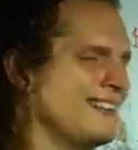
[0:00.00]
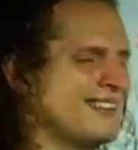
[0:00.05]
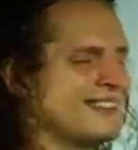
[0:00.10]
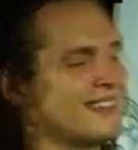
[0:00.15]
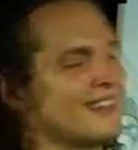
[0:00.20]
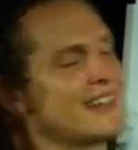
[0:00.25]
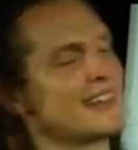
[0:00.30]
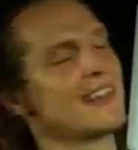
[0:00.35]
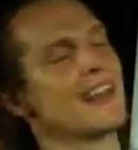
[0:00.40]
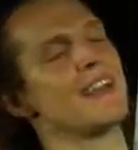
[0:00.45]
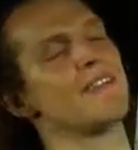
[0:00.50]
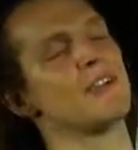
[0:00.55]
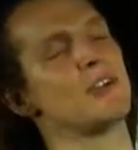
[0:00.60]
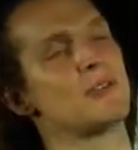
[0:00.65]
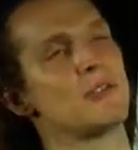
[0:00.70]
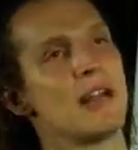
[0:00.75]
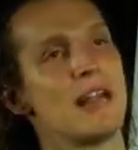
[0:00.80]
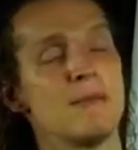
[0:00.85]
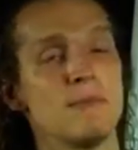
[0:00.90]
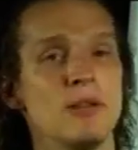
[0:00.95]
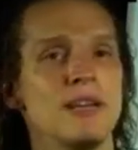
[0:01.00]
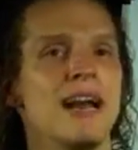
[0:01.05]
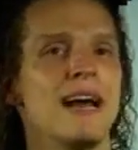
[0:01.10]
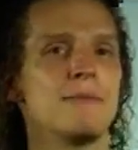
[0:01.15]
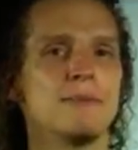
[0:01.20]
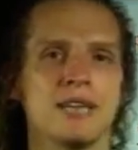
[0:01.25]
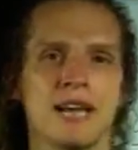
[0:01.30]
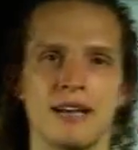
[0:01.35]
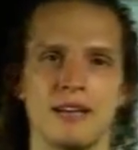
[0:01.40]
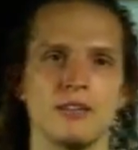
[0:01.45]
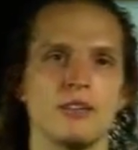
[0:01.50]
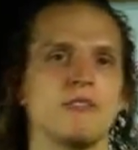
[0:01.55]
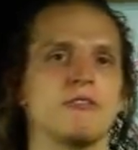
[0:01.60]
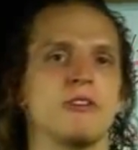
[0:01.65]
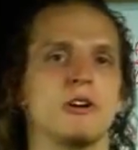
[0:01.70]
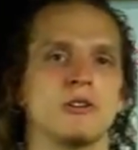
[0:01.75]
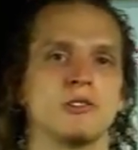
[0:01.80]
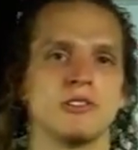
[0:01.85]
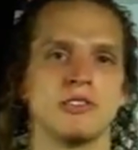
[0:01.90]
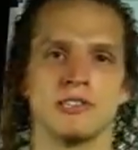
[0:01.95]
And you guys are like, Dave, you're rambling. I'm telling you,
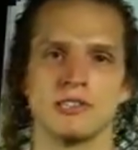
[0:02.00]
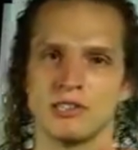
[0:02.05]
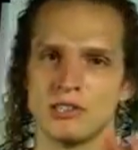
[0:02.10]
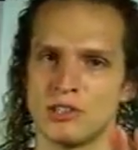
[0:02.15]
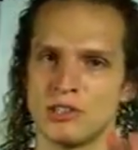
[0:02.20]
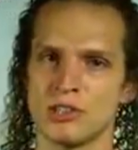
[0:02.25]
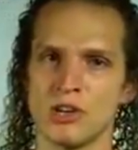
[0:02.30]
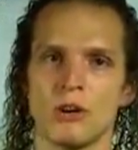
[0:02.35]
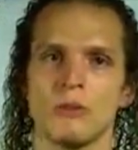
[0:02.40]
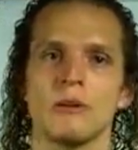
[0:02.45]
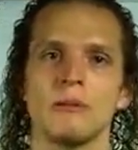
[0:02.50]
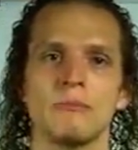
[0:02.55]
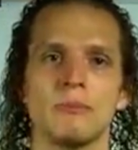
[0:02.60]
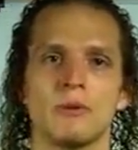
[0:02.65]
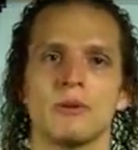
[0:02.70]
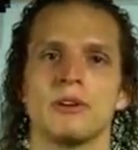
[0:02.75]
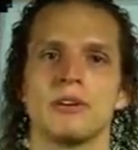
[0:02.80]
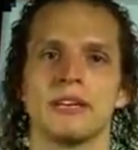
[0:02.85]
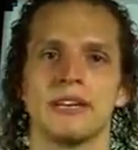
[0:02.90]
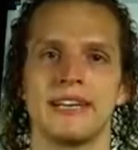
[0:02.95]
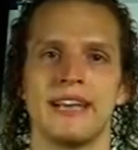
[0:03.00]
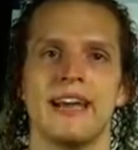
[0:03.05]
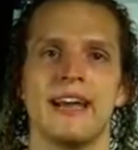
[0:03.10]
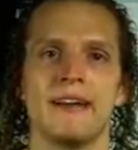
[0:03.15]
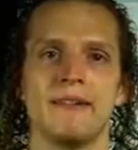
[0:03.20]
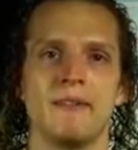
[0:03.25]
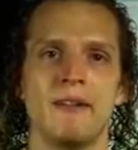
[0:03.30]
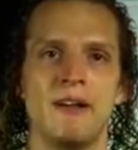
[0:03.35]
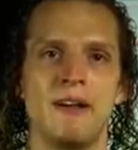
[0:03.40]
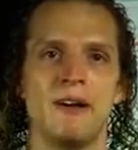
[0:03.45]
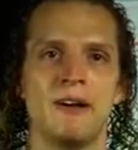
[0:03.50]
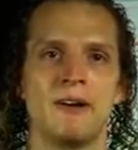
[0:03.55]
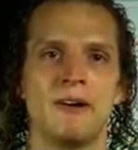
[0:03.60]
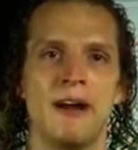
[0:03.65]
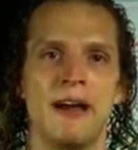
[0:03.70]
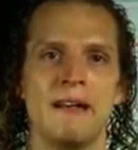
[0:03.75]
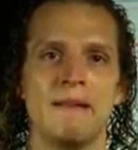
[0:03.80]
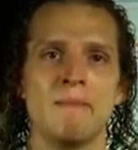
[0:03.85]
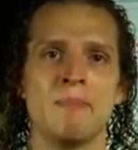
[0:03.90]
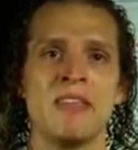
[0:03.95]
folks, this is so important to get,
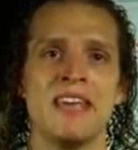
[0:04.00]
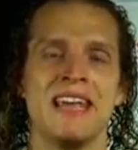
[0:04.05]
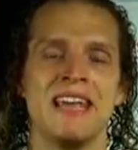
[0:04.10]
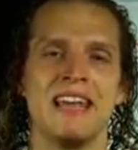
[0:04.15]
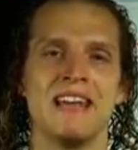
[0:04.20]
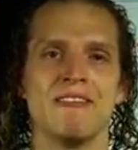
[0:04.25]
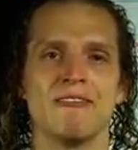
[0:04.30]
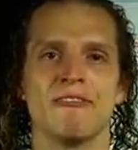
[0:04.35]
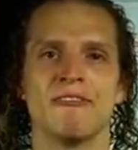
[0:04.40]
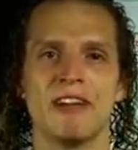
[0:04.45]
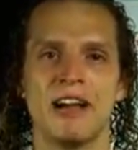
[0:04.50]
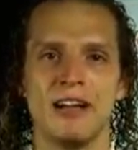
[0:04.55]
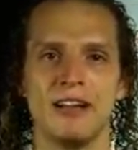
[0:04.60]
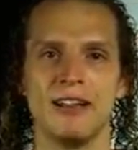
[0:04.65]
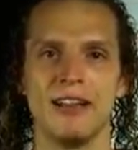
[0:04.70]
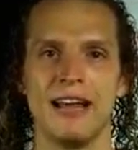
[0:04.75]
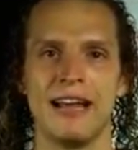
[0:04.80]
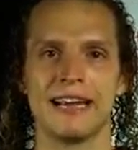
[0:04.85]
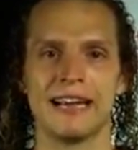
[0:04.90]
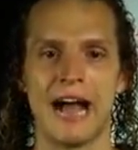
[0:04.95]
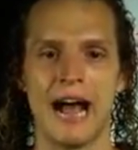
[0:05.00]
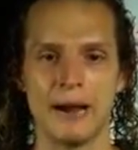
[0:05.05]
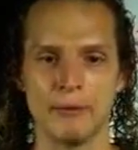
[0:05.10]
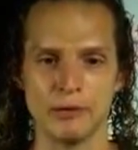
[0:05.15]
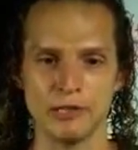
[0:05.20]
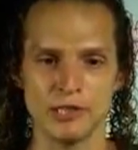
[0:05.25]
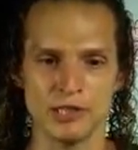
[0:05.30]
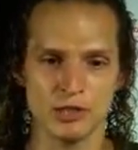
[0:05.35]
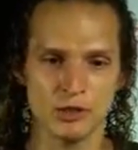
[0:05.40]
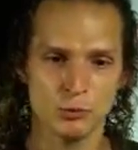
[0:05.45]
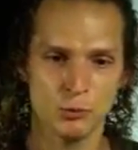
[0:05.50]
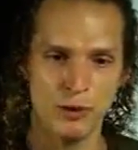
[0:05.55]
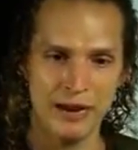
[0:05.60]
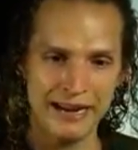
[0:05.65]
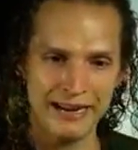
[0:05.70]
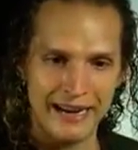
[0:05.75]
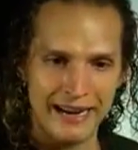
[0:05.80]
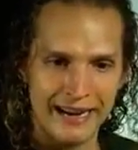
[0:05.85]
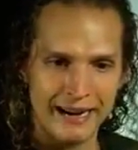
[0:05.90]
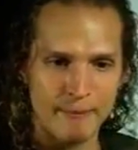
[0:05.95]
right? It felt like I was
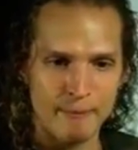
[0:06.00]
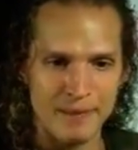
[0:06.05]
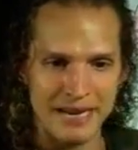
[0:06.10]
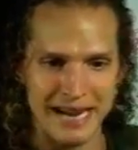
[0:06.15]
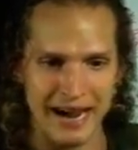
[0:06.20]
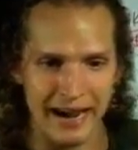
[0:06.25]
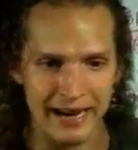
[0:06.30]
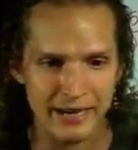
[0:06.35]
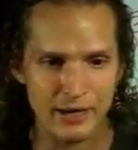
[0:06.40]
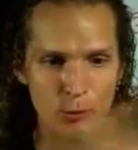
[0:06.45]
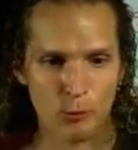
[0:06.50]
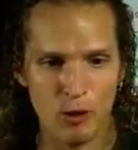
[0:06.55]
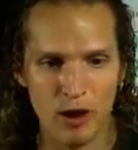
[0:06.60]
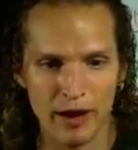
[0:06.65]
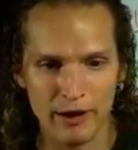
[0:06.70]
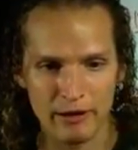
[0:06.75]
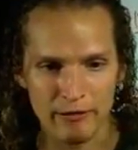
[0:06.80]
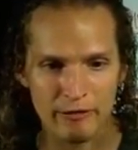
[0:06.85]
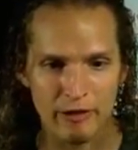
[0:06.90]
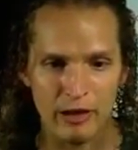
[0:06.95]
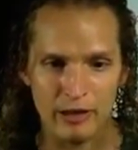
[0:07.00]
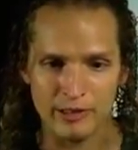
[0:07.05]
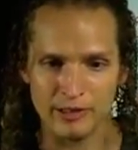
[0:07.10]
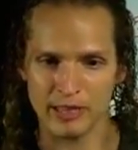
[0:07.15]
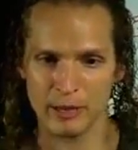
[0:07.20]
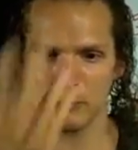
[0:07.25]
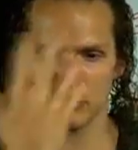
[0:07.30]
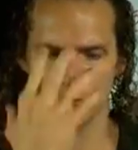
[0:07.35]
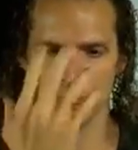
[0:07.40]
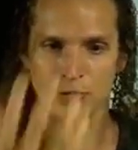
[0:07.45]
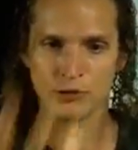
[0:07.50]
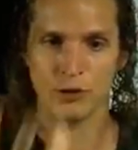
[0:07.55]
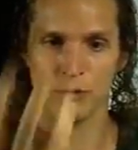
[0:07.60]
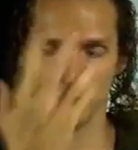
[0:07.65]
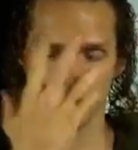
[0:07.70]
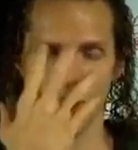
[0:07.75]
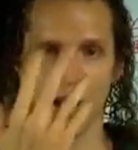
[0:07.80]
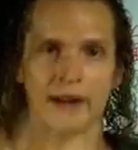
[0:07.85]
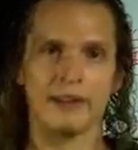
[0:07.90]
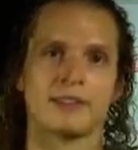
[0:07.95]
swinging behind a waterfall and someone was
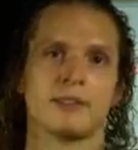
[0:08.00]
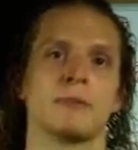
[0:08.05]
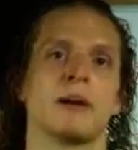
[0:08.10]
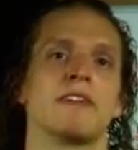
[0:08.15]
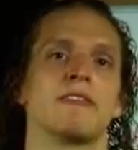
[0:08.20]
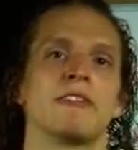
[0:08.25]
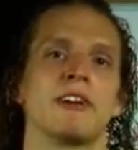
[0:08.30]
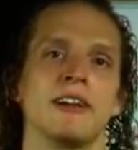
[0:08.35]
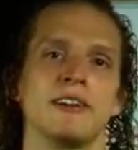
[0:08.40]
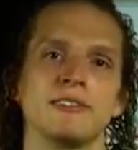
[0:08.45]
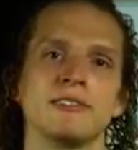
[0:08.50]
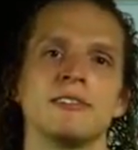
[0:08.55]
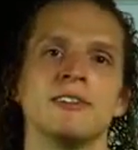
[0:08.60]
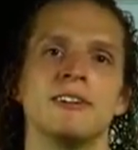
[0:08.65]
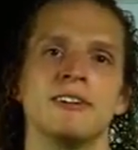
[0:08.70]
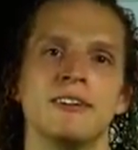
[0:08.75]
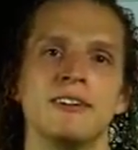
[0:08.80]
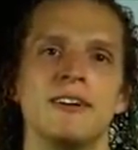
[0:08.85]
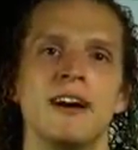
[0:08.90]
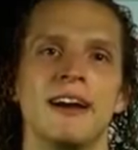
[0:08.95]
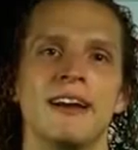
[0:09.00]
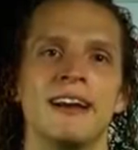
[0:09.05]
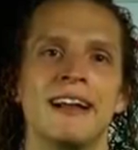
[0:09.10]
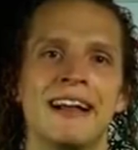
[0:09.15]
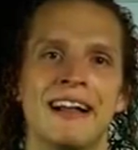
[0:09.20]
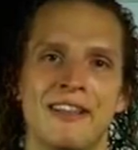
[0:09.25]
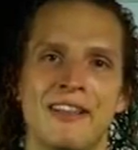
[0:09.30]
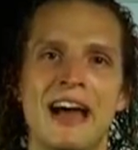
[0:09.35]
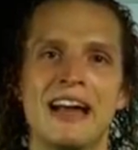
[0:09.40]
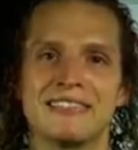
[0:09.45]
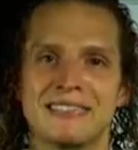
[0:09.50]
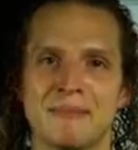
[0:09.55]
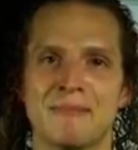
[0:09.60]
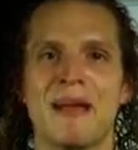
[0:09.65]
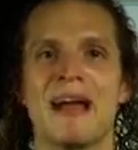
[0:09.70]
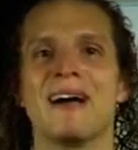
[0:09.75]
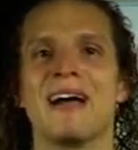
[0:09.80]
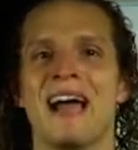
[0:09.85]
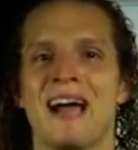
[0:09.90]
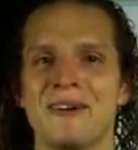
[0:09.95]
throwing rocks at my face, right? That's
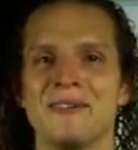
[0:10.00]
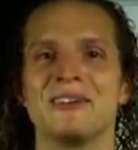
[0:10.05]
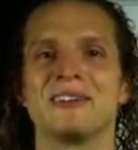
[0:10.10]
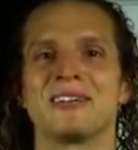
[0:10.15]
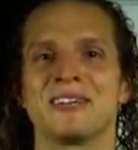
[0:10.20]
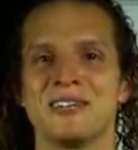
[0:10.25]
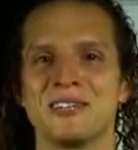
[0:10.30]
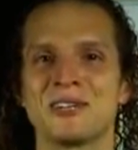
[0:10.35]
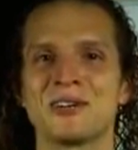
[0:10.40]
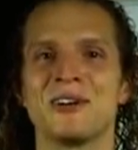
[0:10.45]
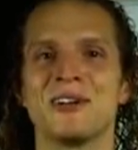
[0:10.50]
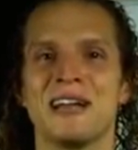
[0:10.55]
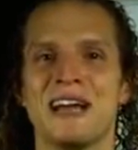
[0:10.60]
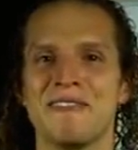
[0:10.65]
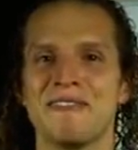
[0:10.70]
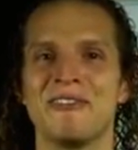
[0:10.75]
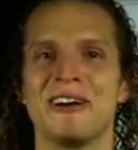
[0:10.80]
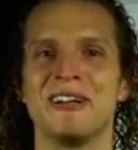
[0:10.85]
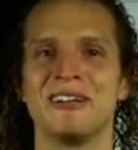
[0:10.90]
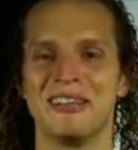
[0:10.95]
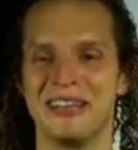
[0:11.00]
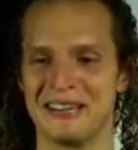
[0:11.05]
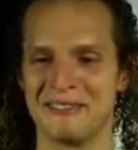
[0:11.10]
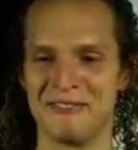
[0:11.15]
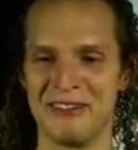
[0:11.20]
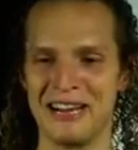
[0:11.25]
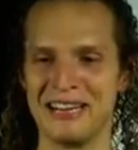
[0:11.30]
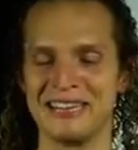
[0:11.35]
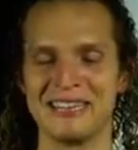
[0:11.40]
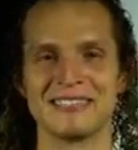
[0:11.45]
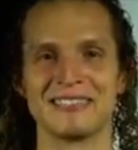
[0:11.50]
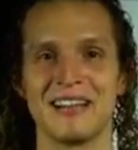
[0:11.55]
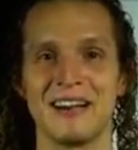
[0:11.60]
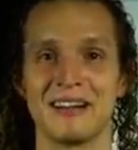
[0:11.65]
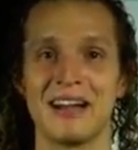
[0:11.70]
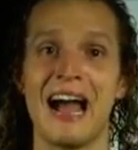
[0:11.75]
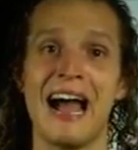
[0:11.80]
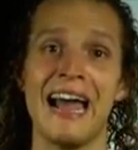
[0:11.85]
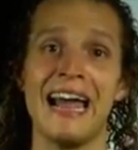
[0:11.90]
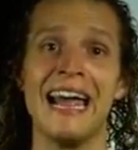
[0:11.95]
about how in control I felt like fighting this
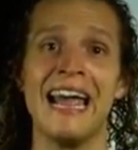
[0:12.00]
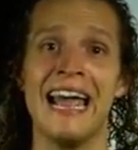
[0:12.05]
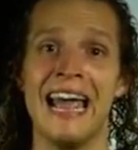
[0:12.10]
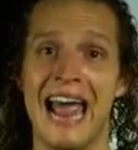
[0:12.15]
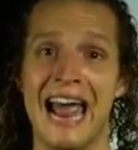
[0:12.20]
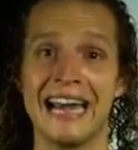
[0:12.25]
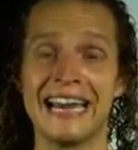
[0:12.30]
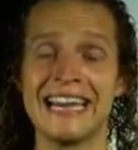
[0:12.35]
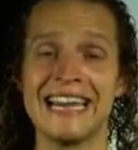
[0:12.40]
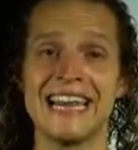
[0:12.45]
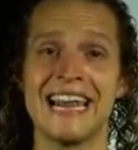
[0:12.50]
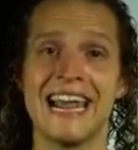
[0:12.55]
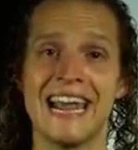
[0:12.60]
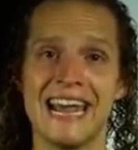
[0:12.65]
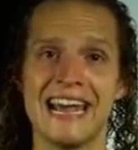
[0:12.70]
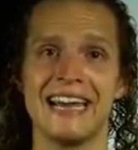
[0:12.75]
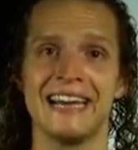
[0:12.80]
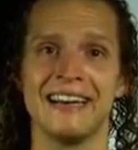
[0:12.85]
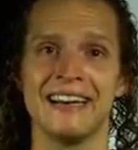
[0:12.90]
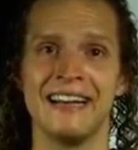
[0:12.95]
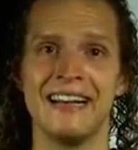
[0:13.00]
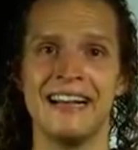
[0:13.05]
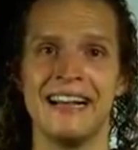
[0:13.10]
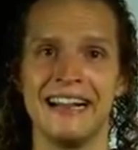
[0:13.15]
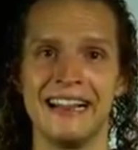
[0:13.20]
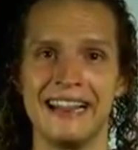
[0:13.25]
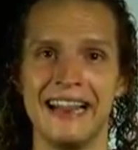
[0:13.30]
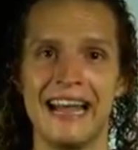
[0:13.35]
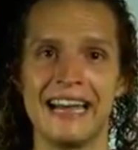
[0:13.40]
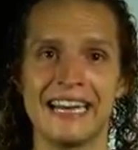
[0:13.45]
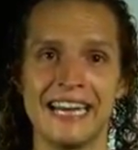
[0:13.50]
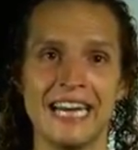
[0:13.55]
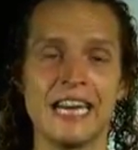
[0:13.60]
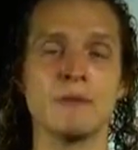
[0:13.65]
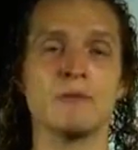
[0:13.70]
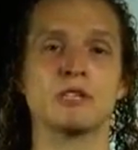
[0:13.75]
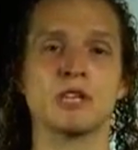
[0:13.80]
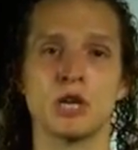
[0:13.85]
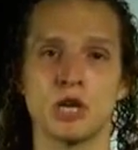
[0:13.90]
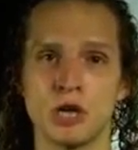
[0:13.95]
little guy, and he hit like
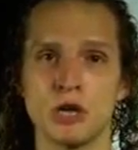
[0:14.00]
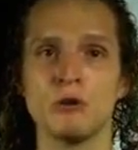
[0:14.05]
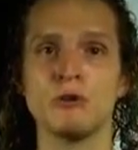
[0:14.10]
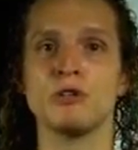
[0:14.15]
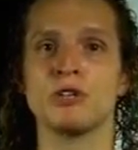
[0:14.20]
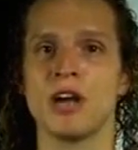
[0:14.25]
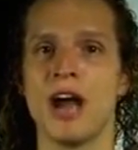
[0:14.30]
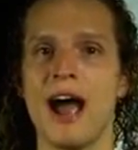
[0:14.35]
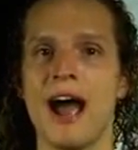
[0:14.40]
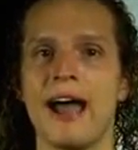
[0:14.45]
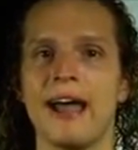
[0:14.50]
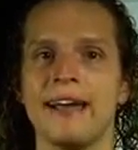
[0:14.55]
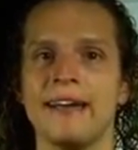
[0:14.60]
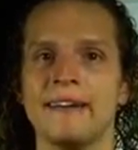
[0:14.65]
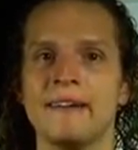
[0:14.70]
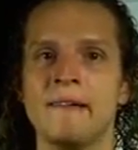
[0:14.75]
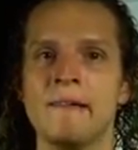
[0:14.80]
he was a huge guy.